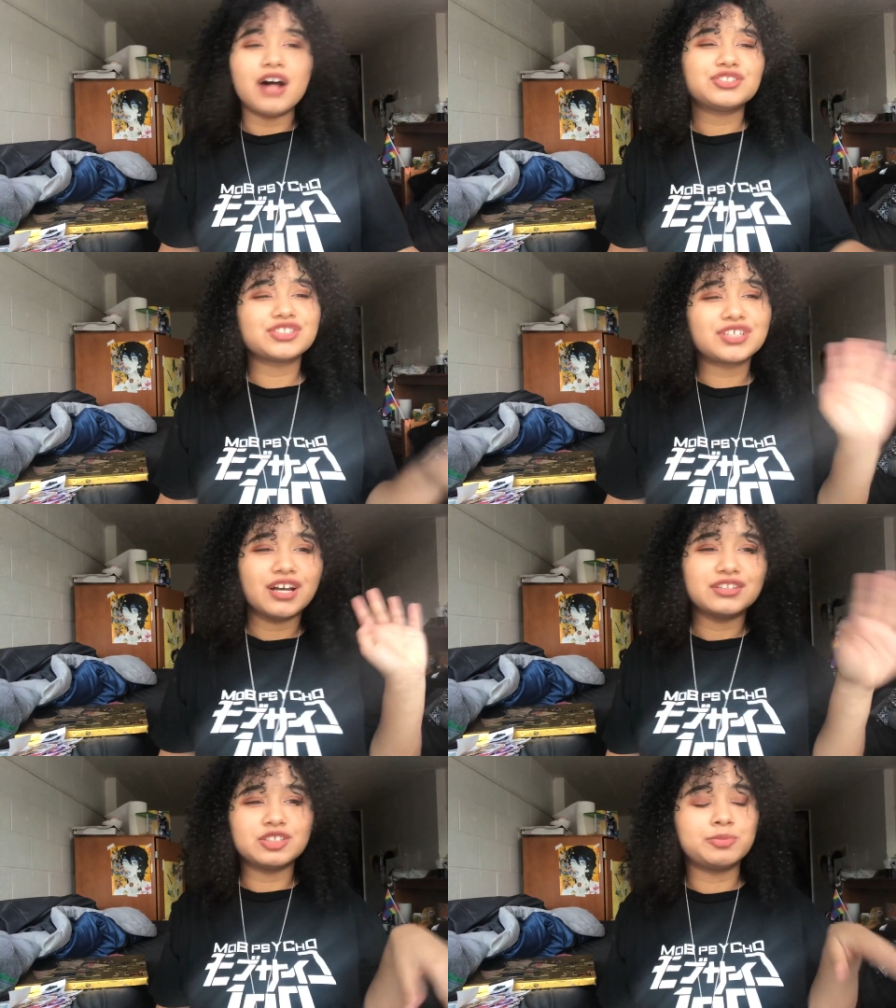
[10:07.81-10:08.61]
I'll just
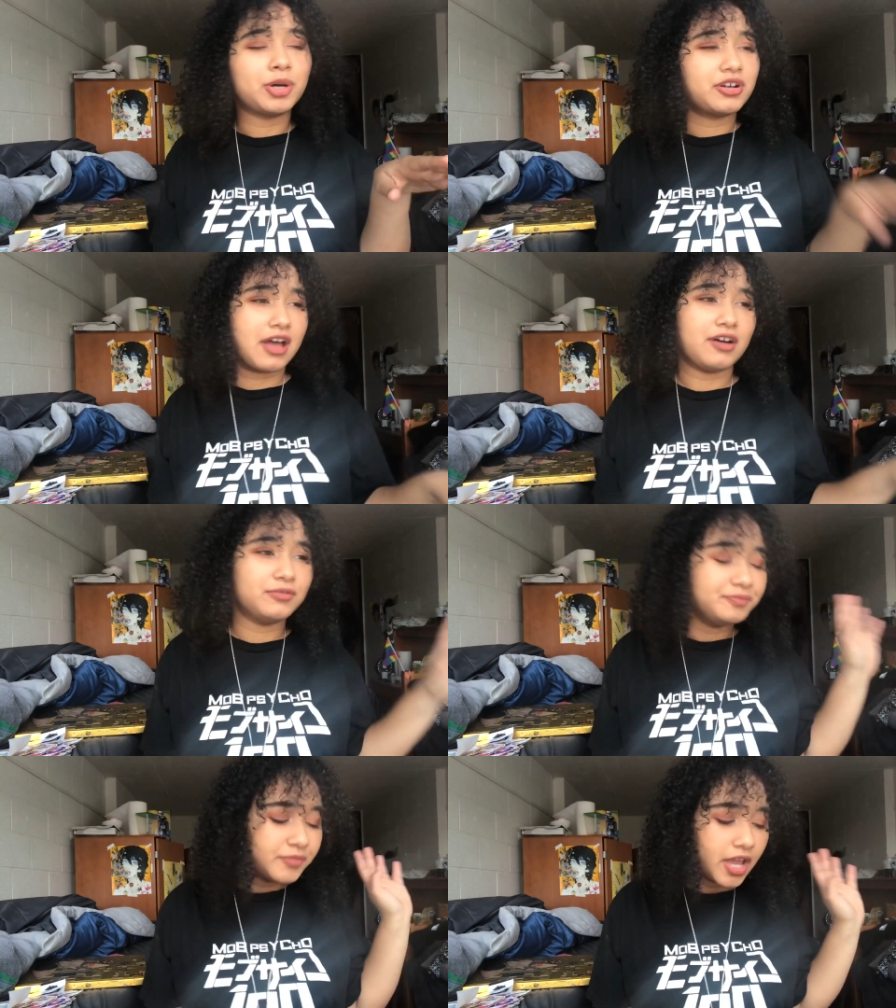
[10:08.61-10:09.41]
cut this part out.